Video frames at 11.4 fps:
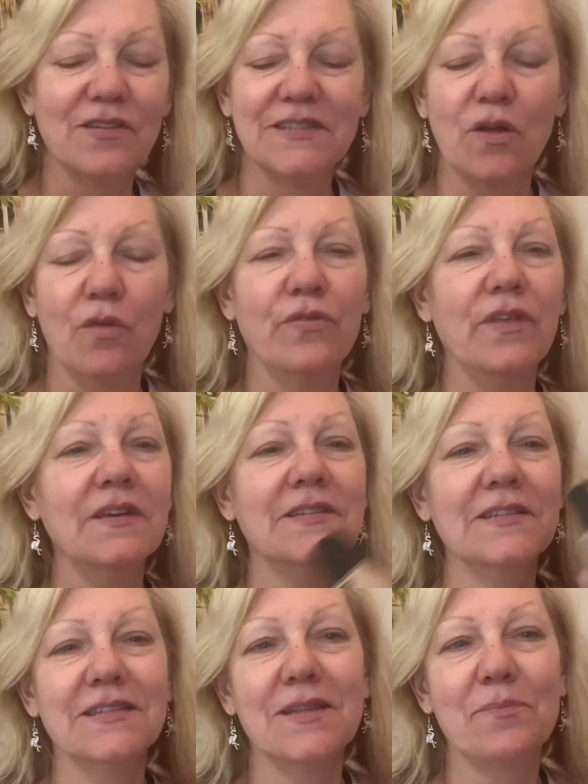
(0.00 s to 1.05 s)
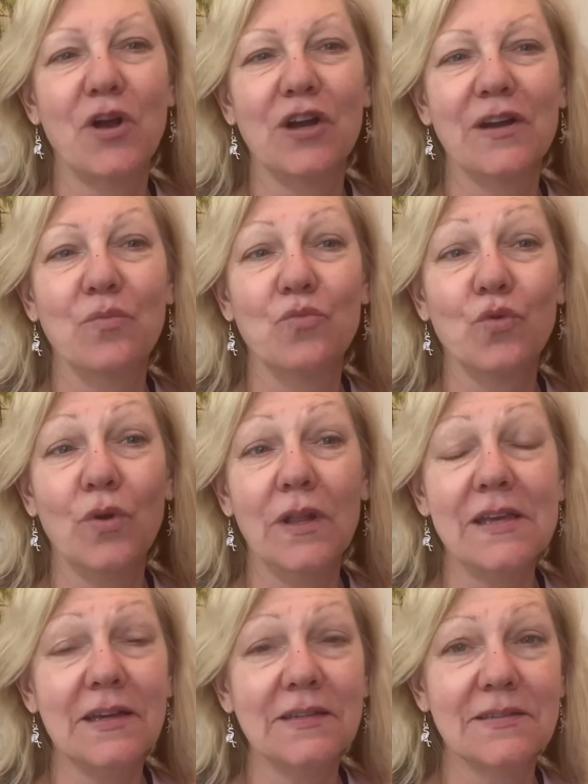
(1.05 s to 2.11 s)
So this is the part I'm
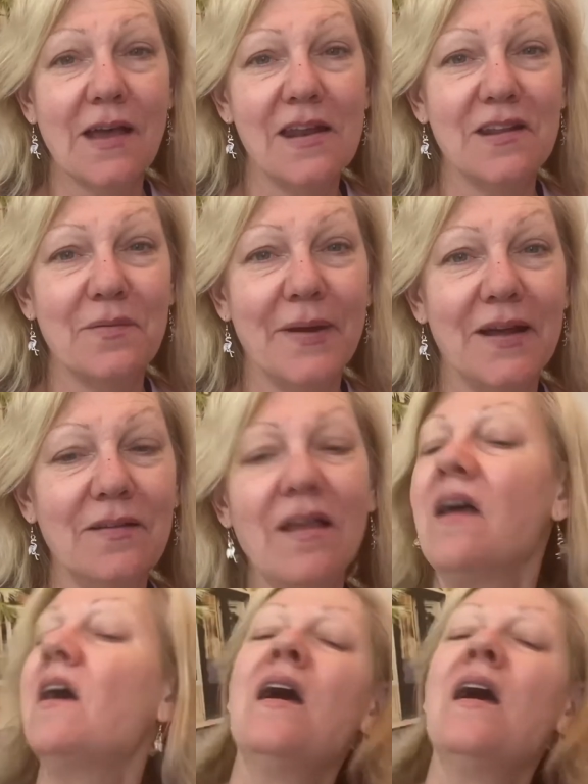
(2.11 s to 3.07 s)
really excited about.